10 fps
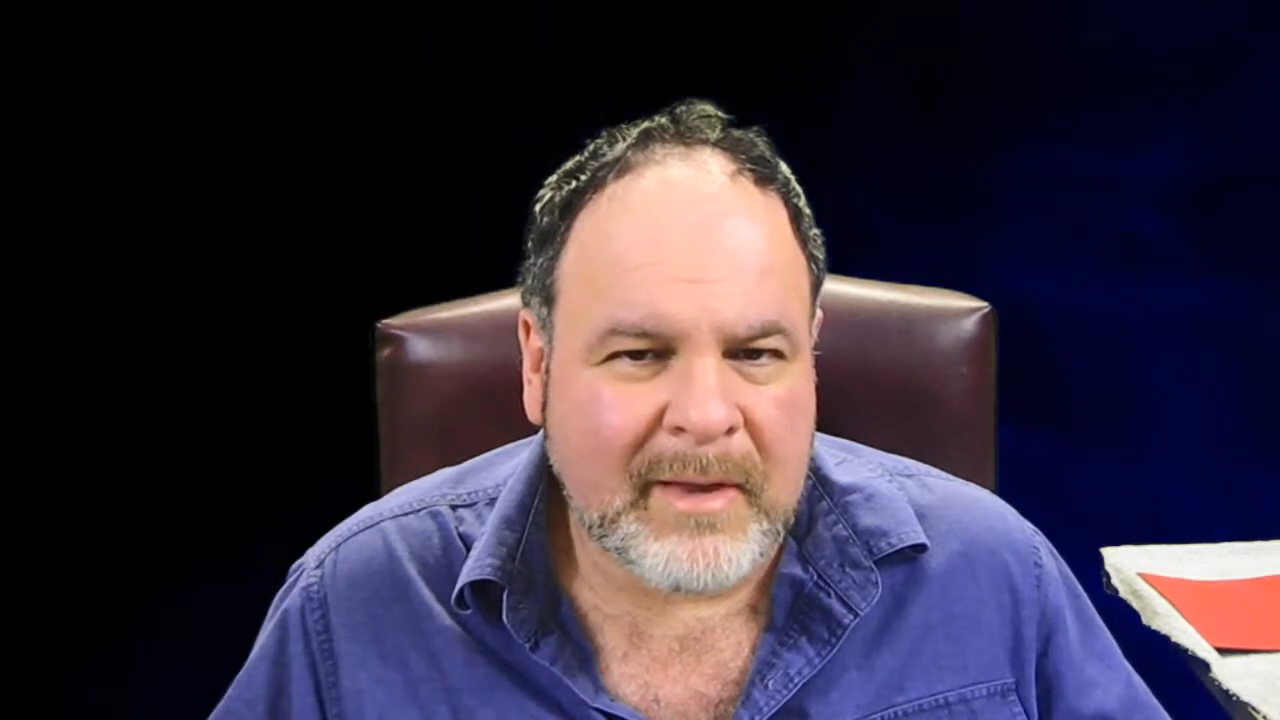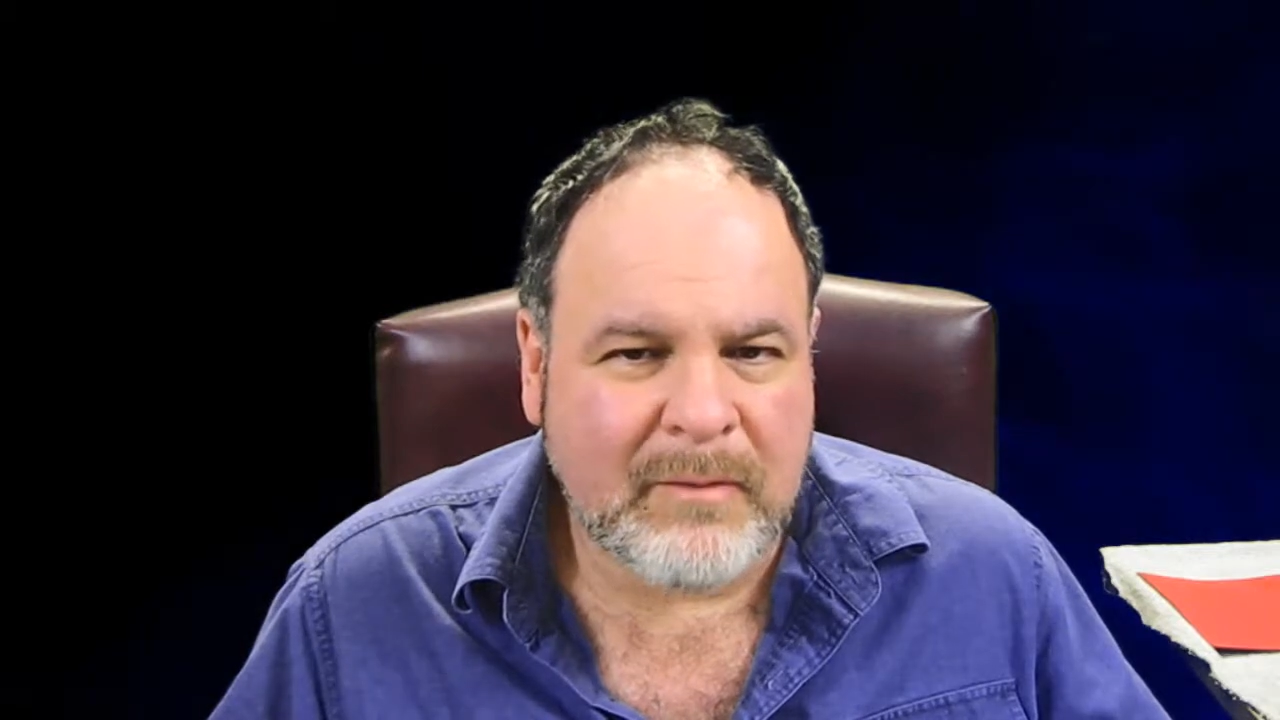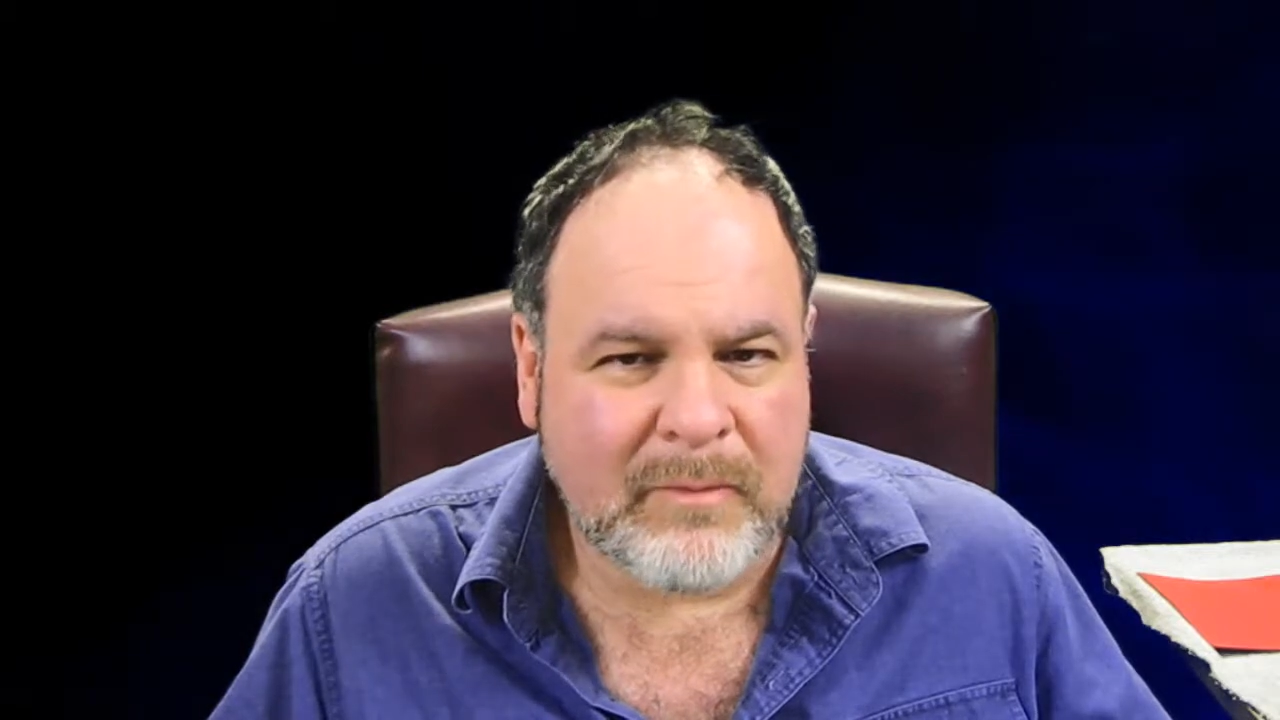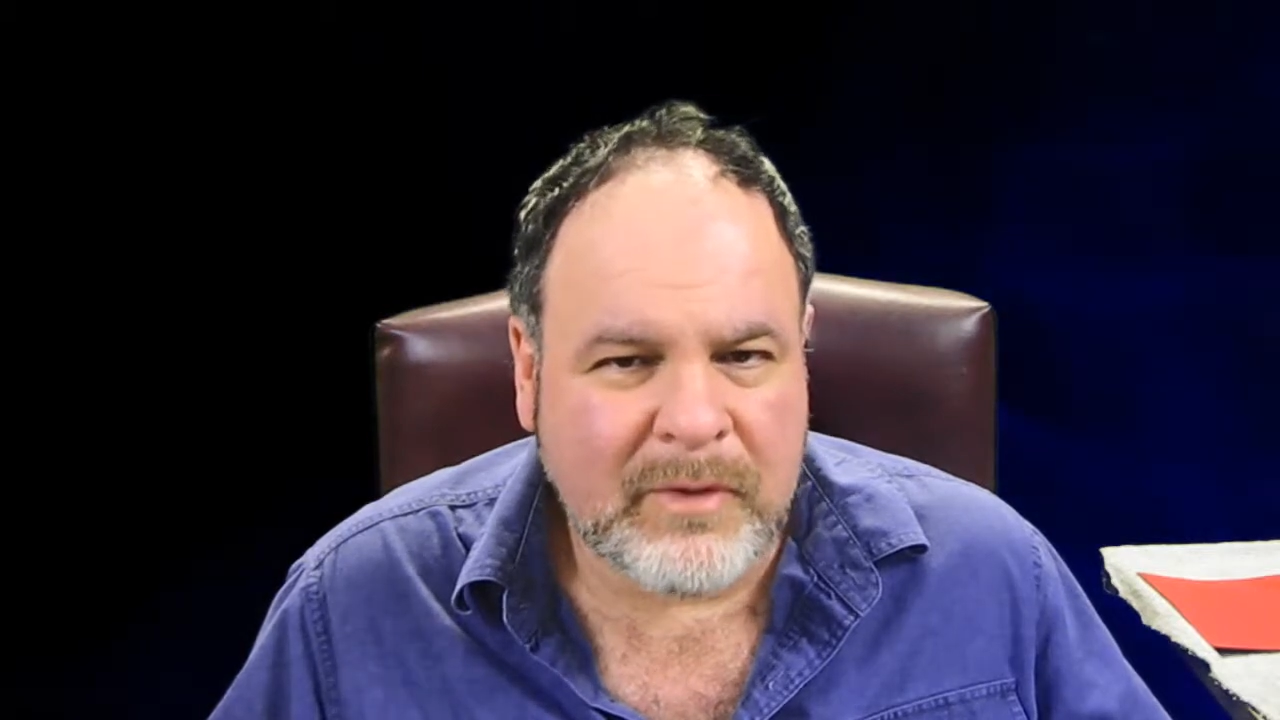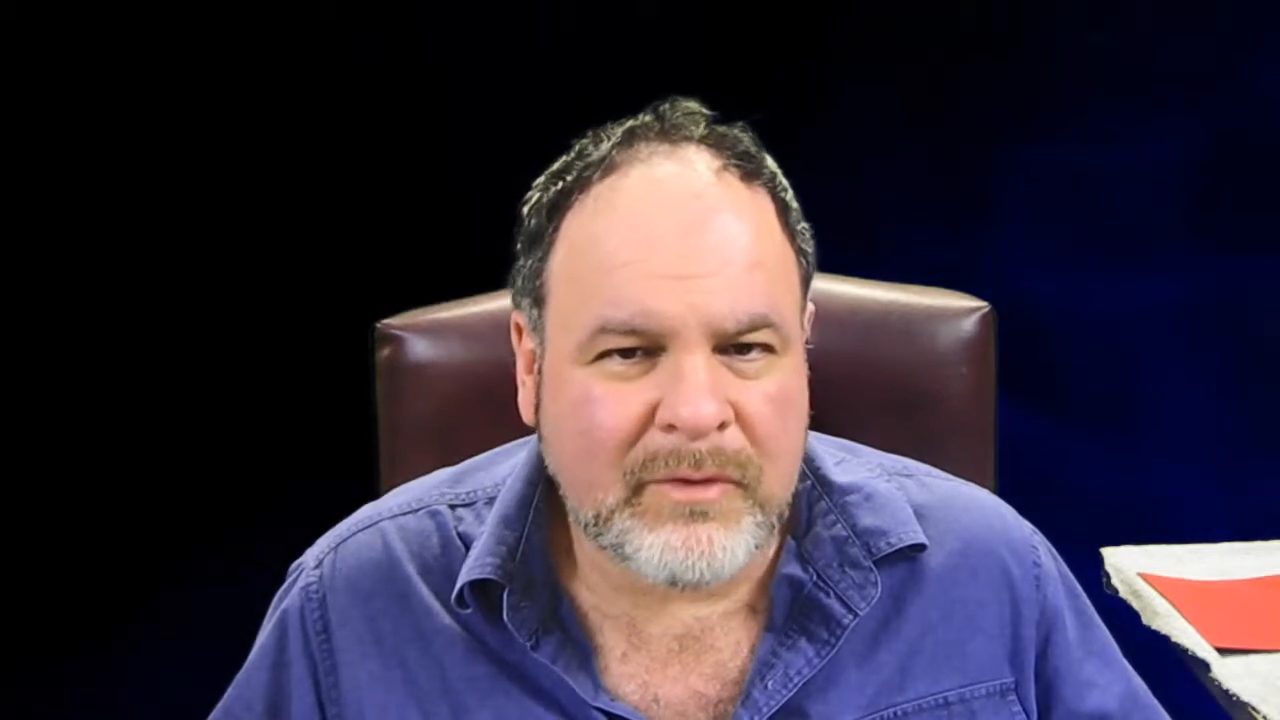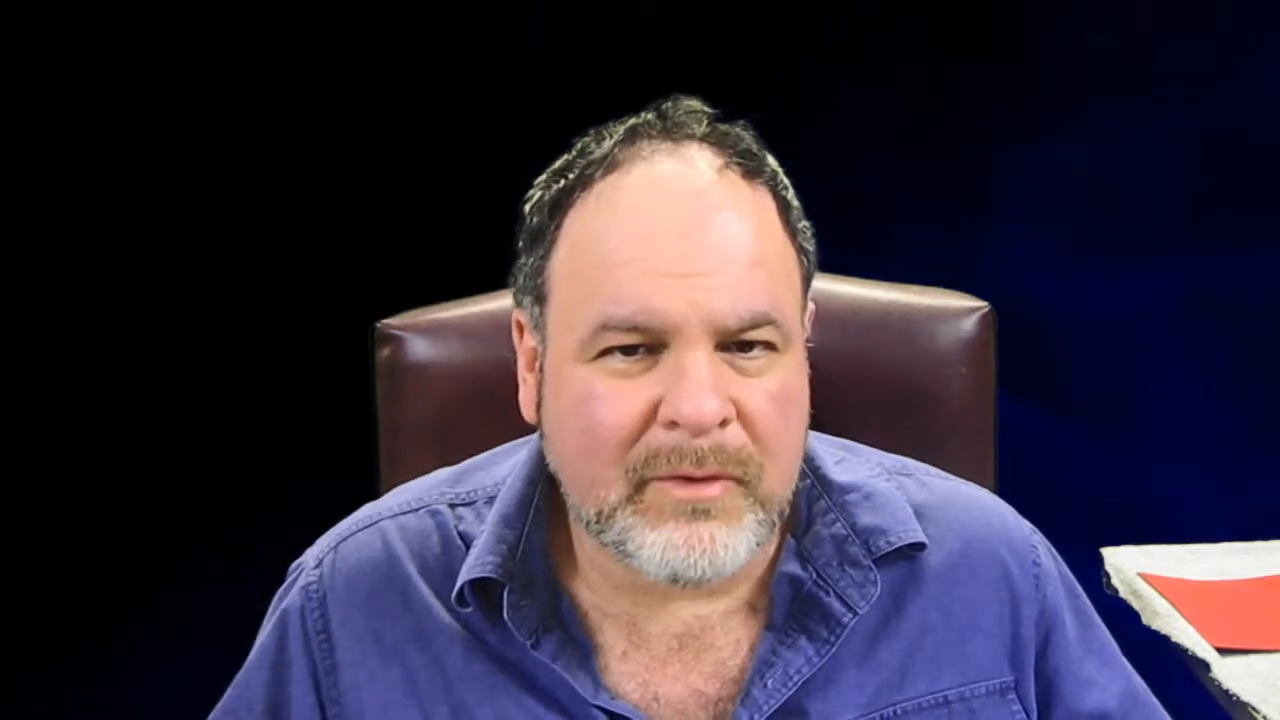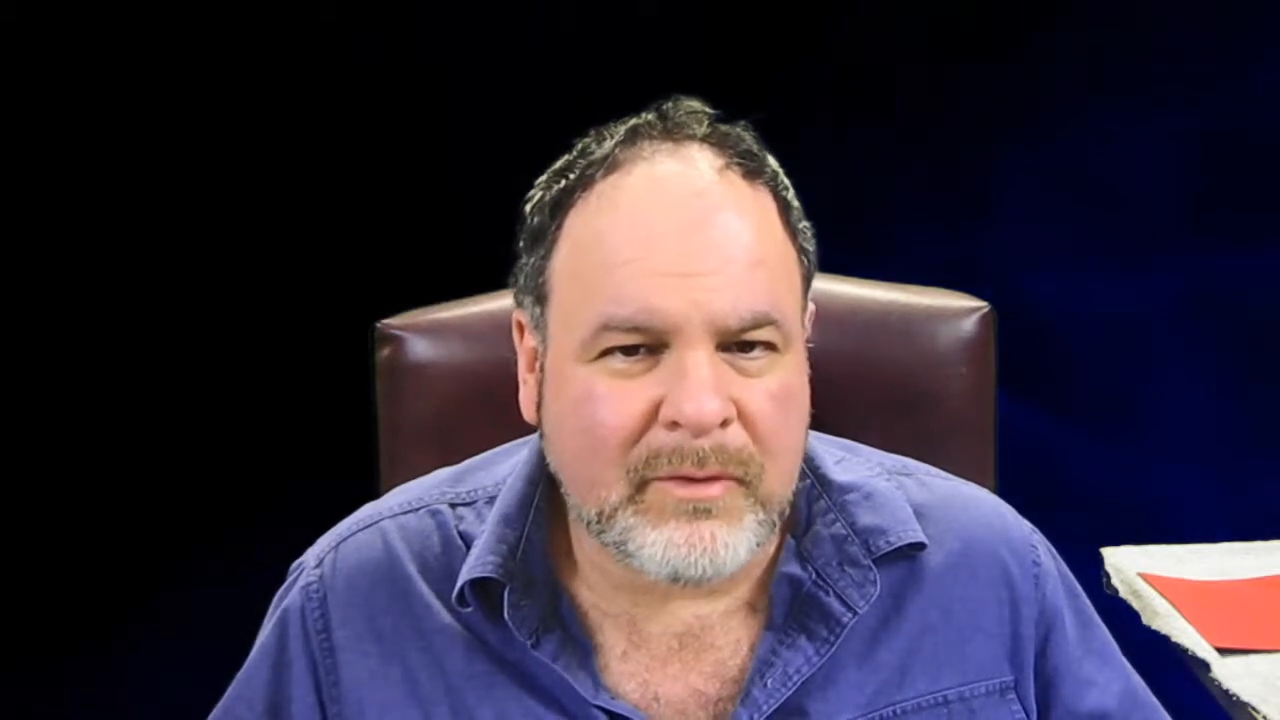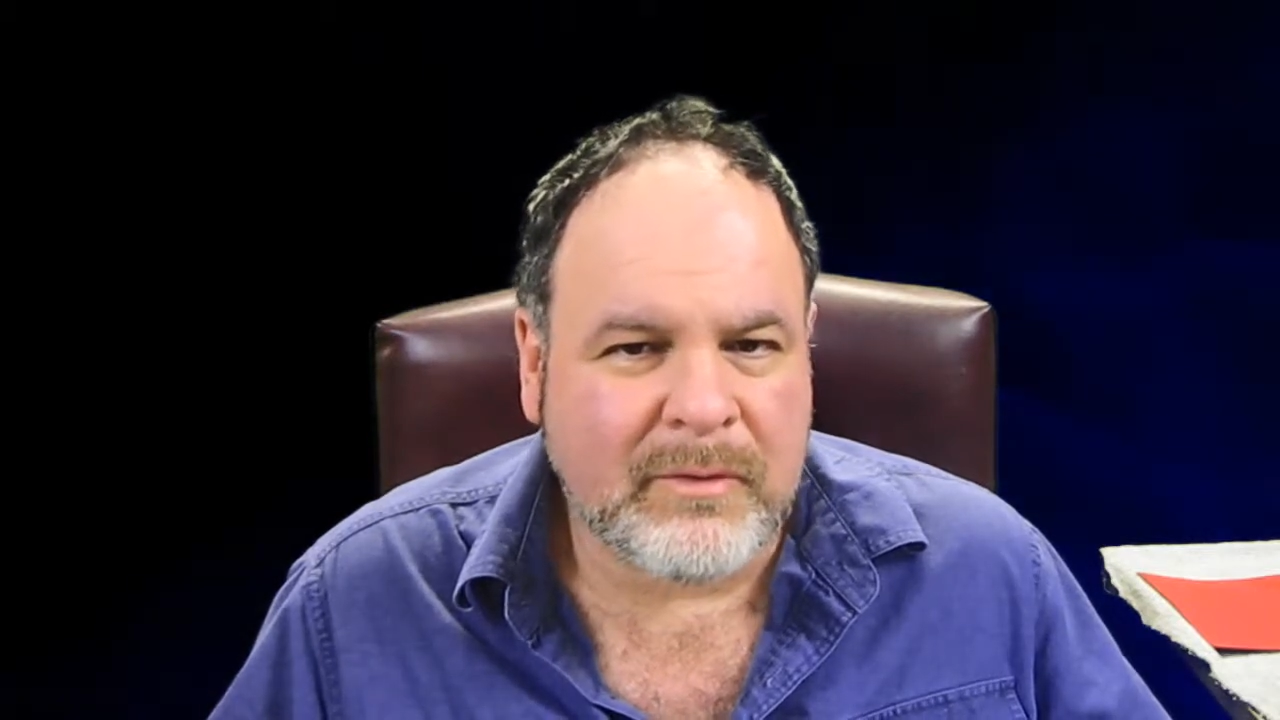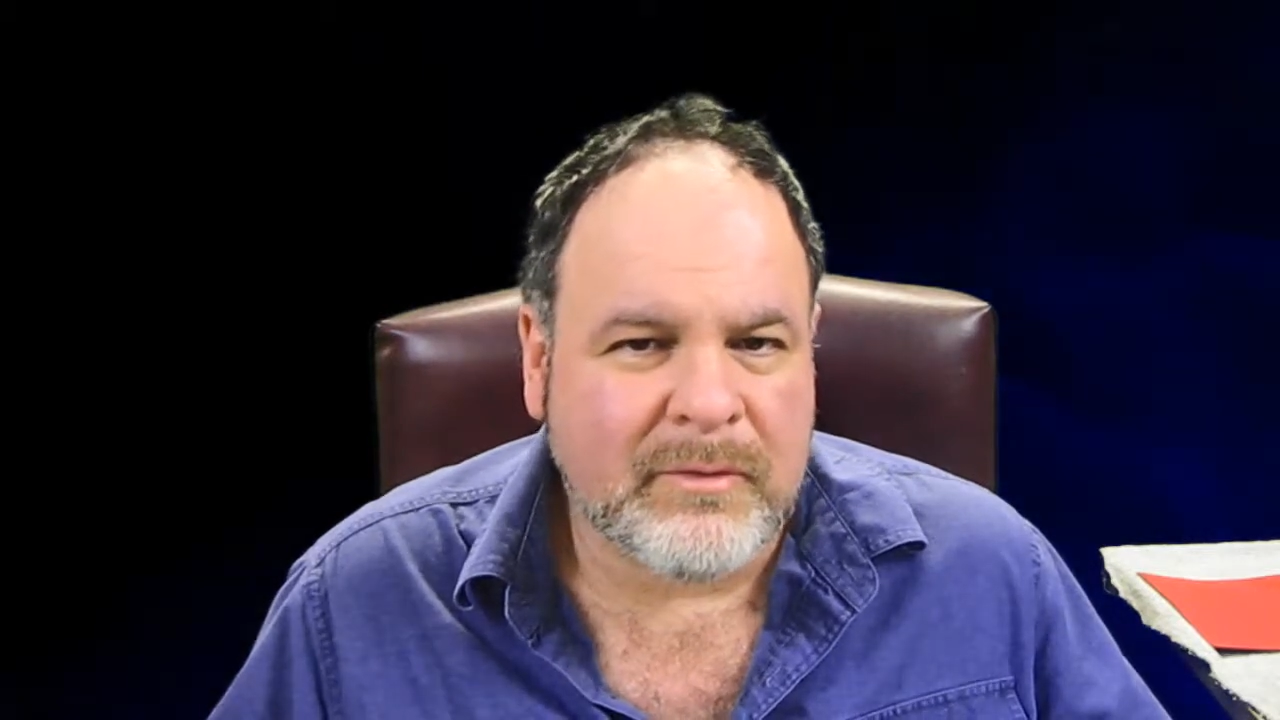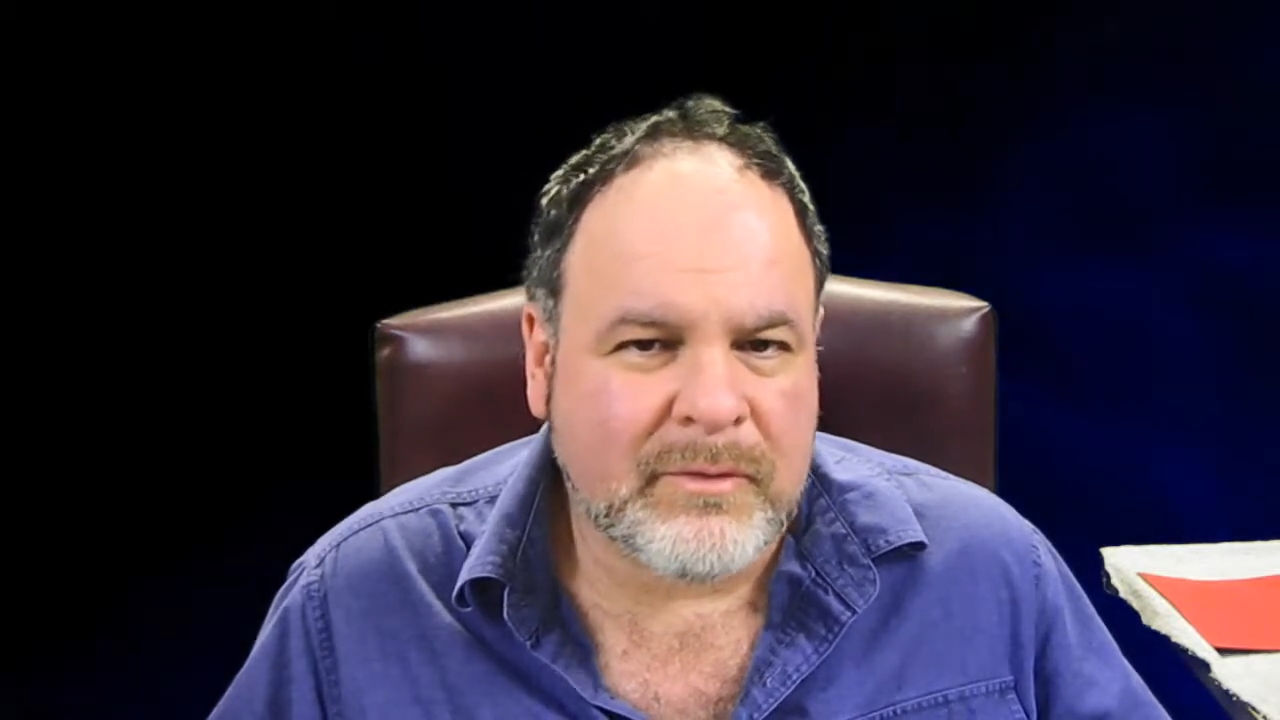original